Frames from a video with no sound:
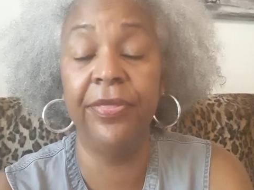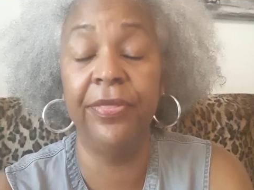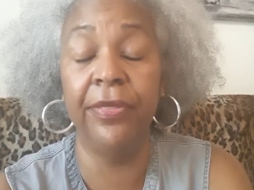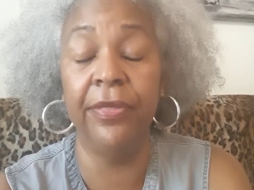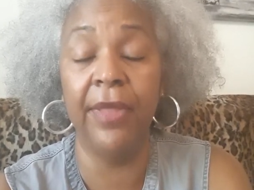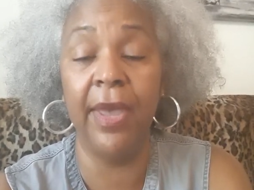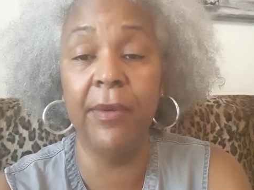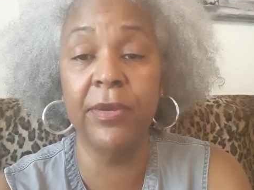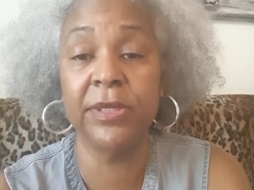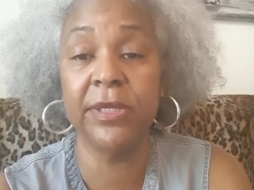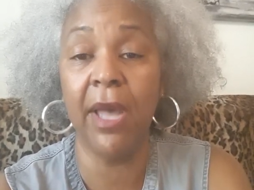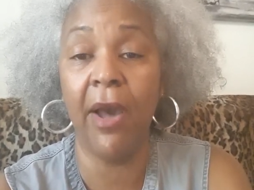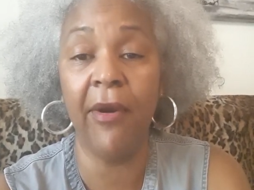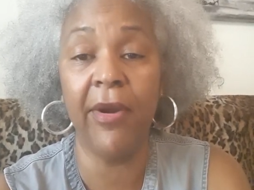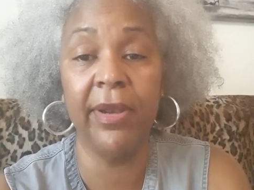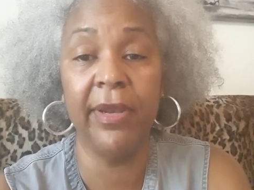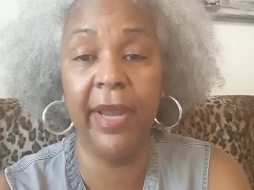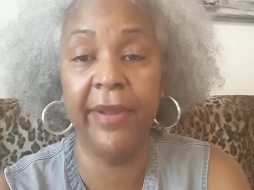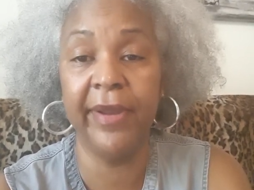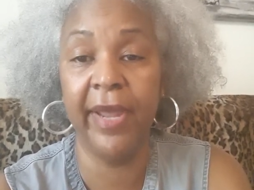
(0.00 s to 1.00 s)
they was
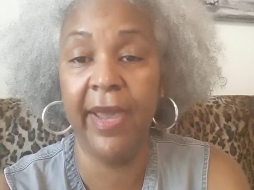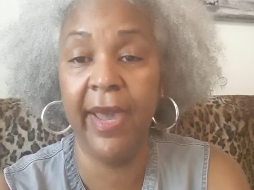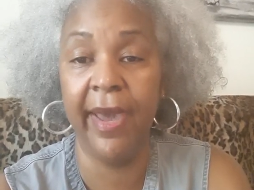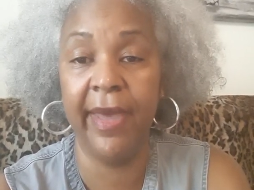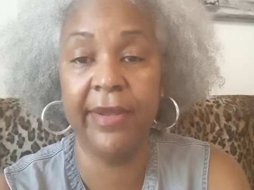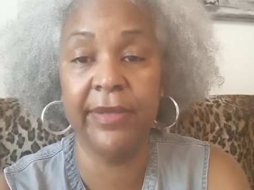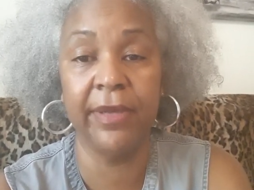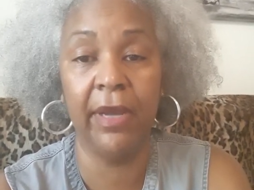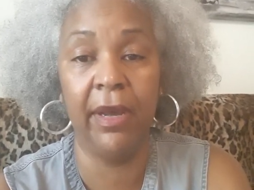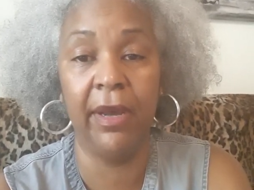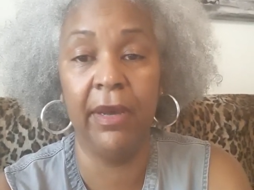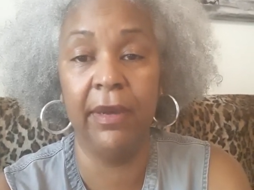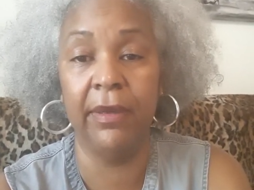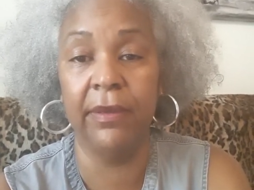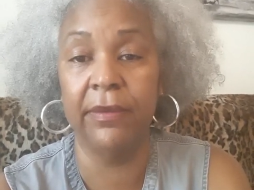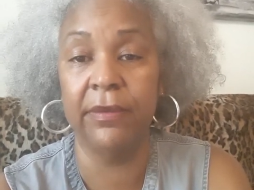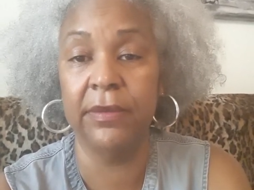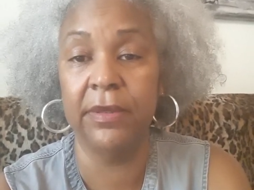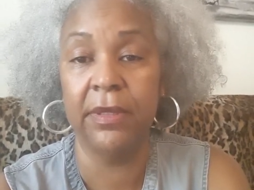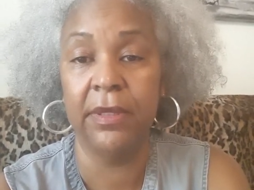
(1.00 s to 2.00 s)
talking like they had
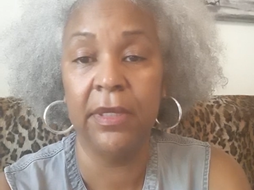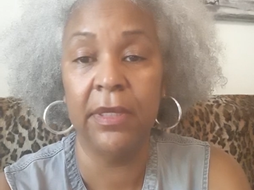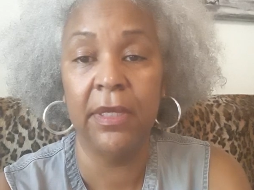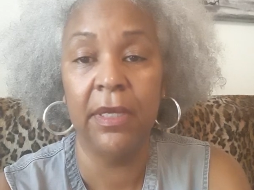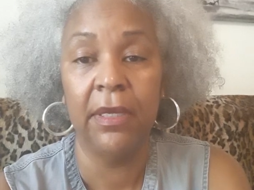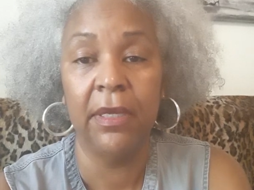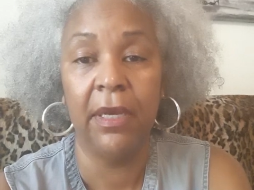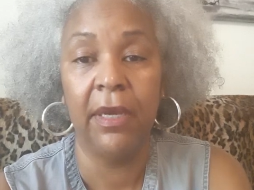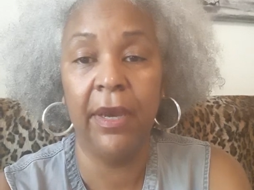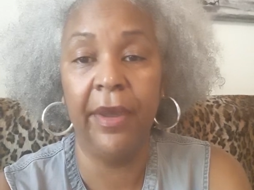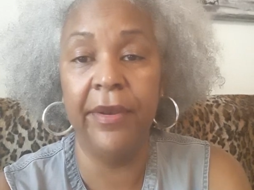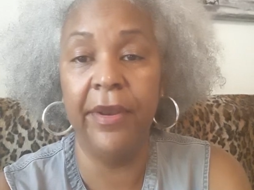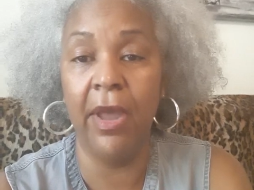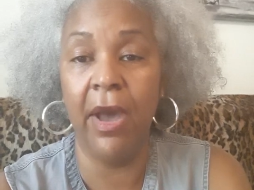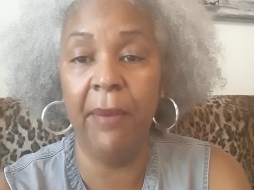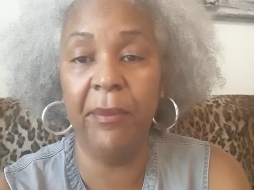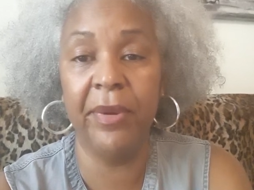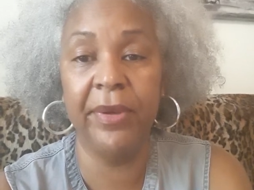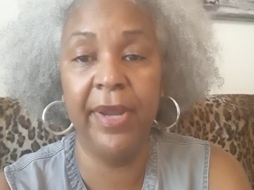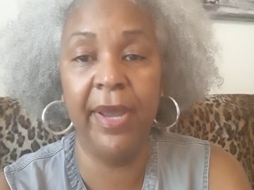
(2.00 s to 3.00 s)
a
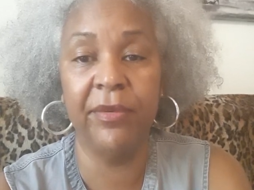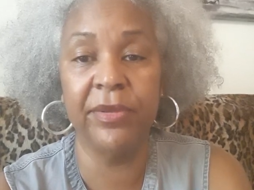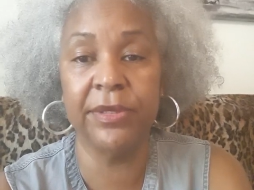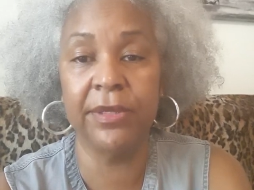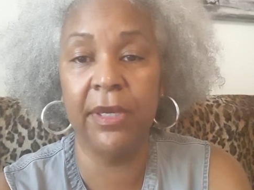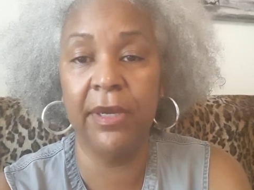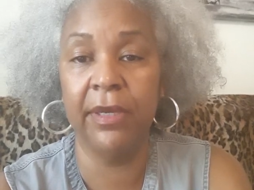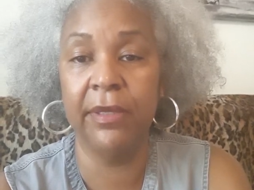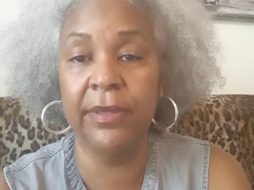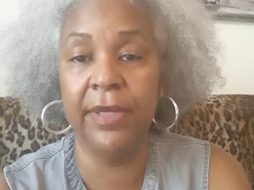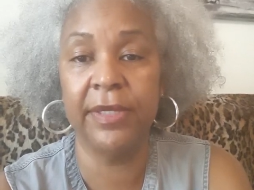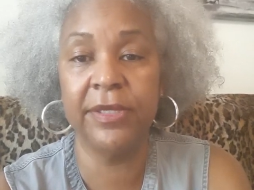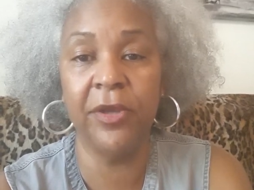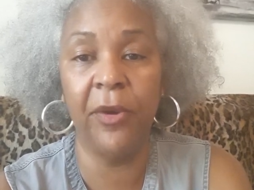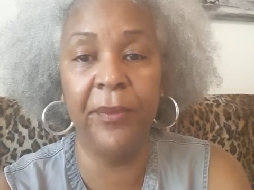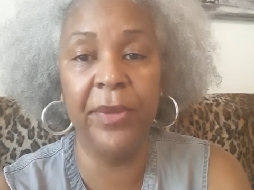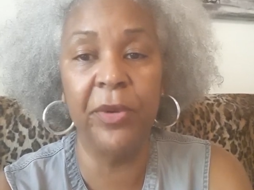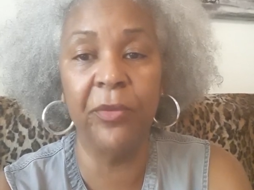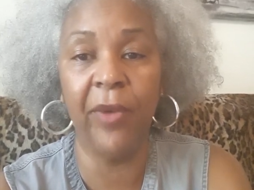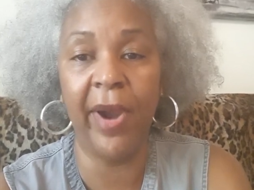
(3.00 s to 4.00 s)
number that was that's
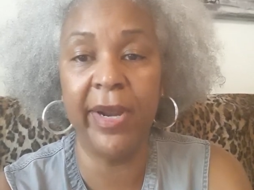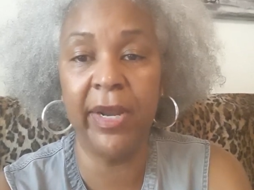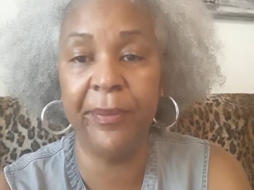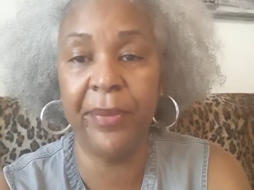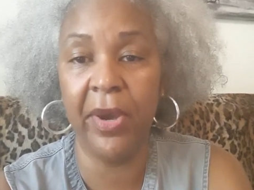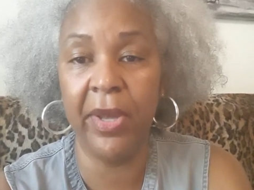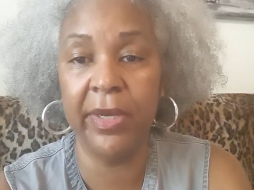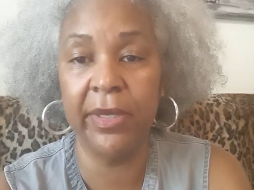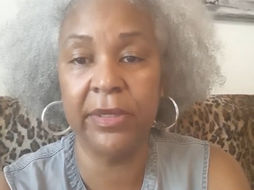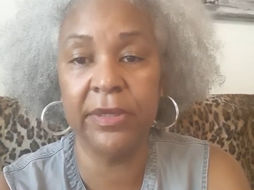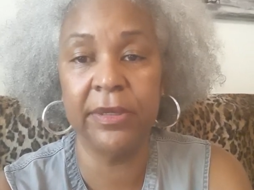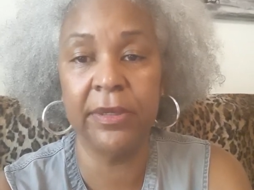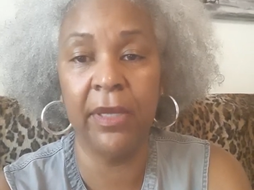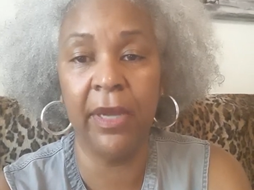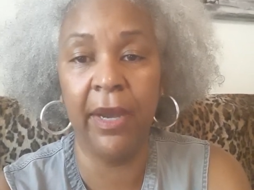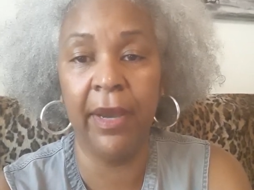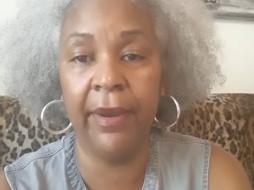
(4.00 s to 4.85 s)
going to be right up on us,